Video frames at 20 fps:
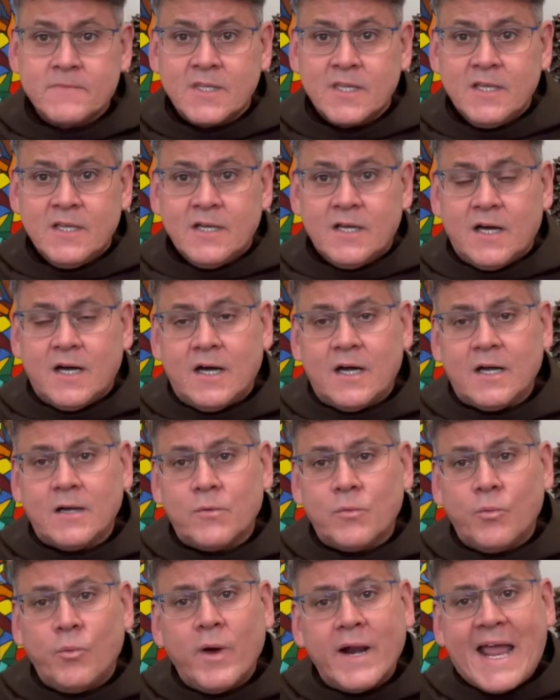
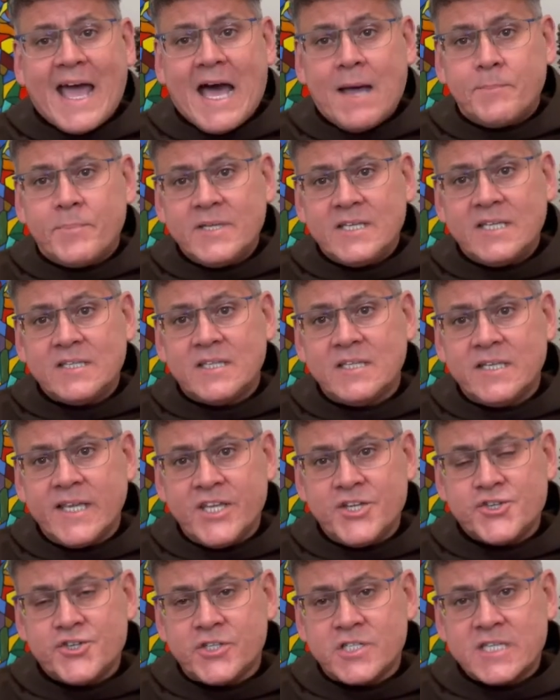What happened at the
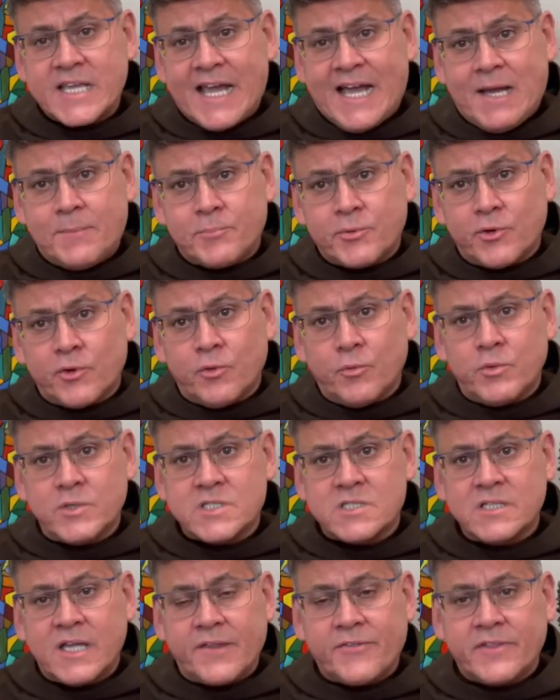nation's capital was
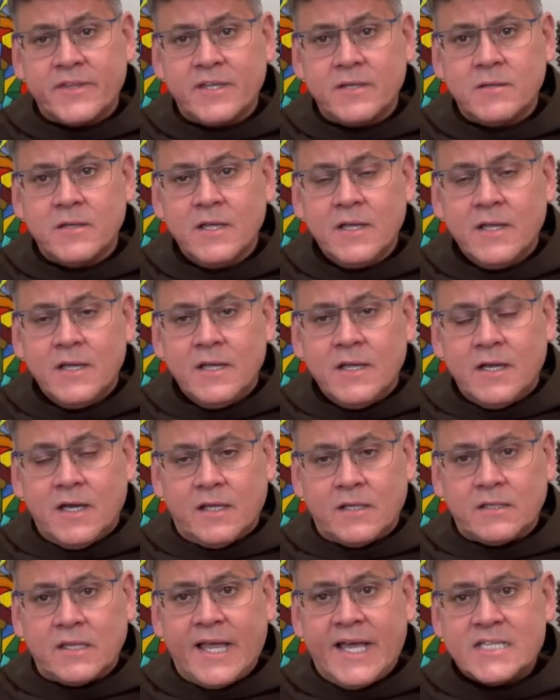nothing
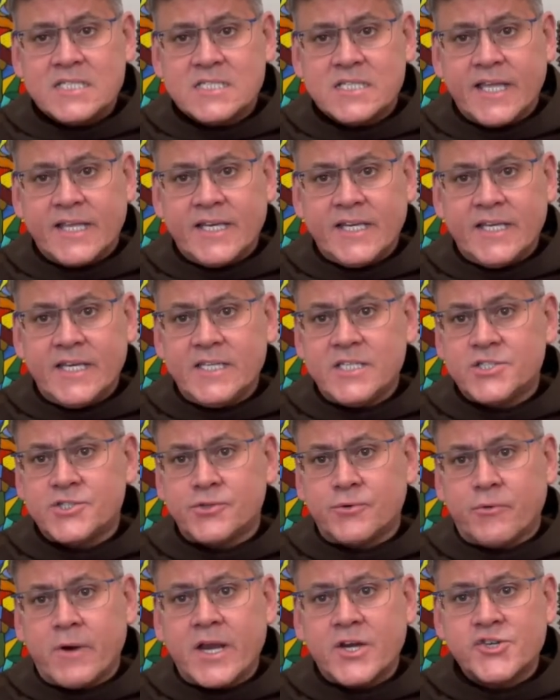less than an
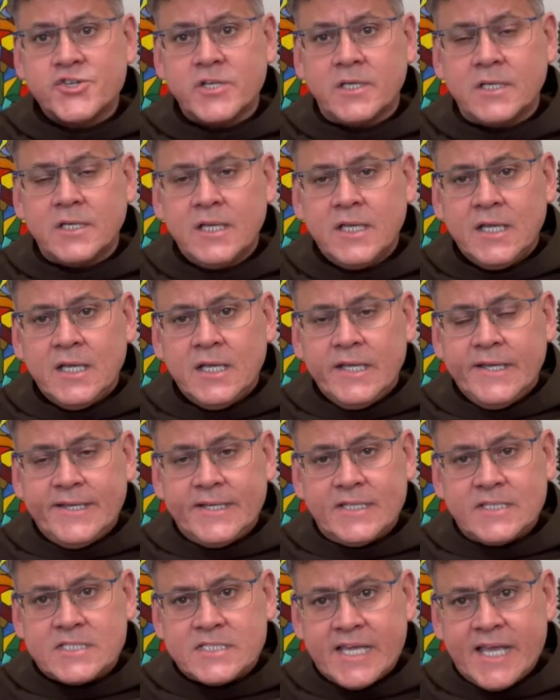insurrection, an
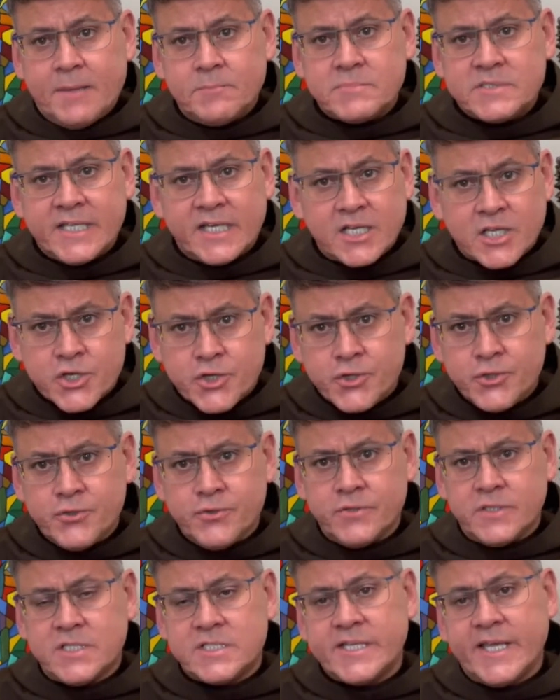attempt at a coup
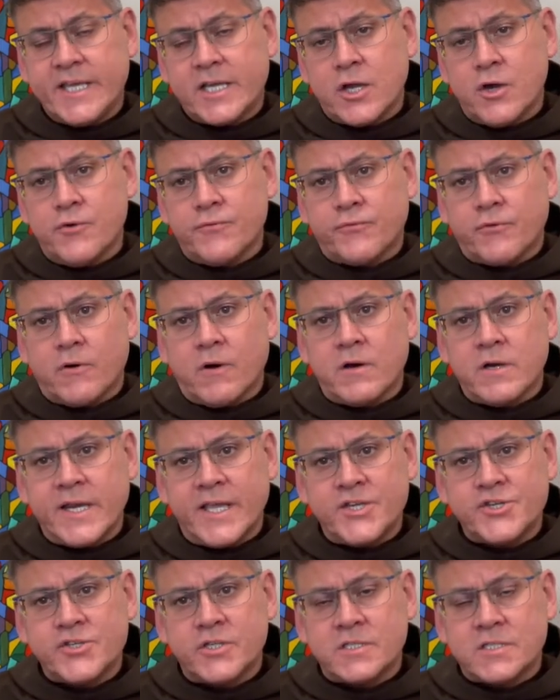to take over our
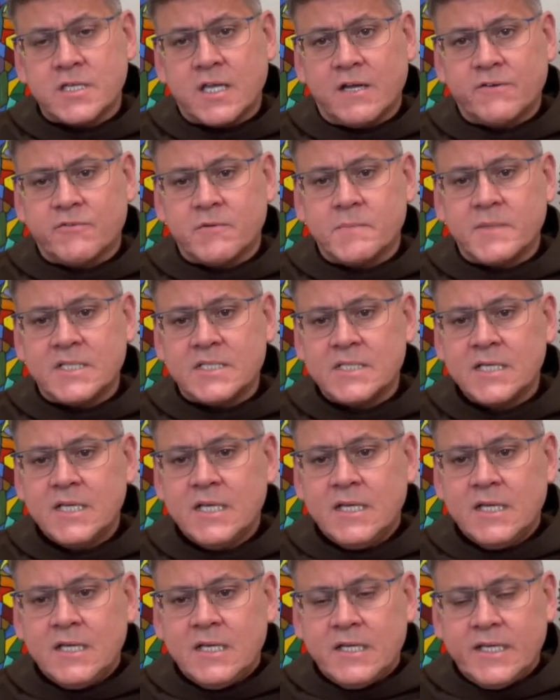nation's government.
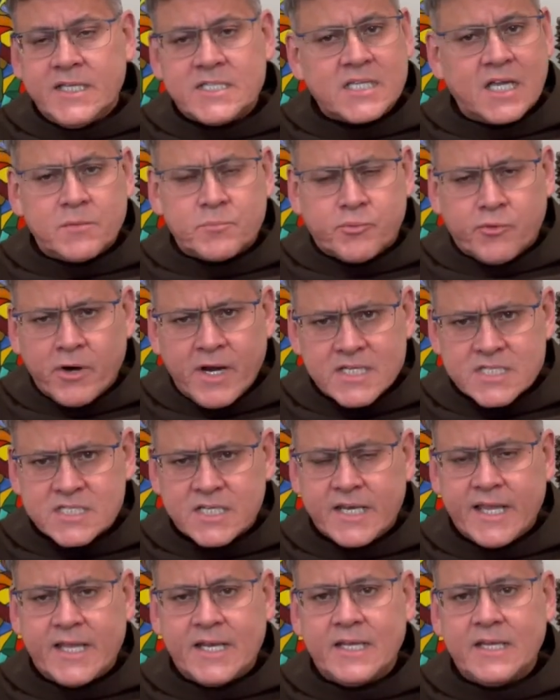It's
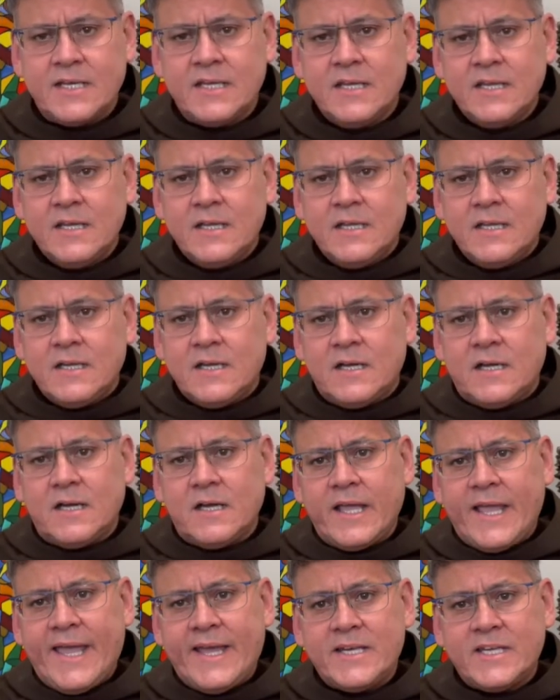unprecedented,
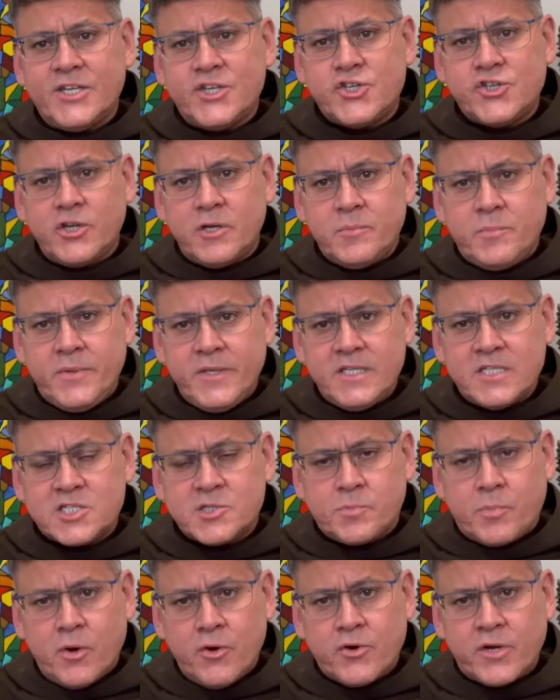and it should be
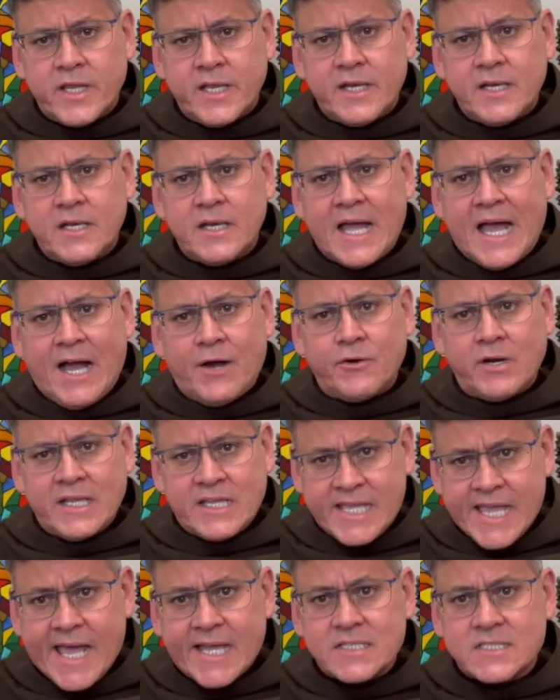spoken out
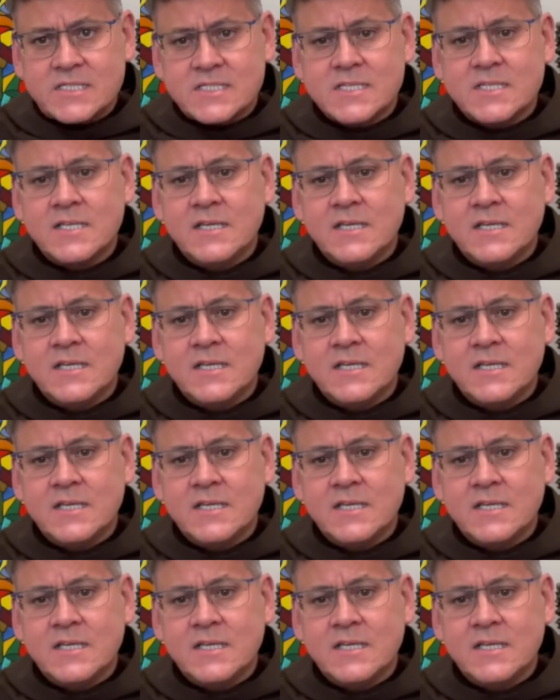against.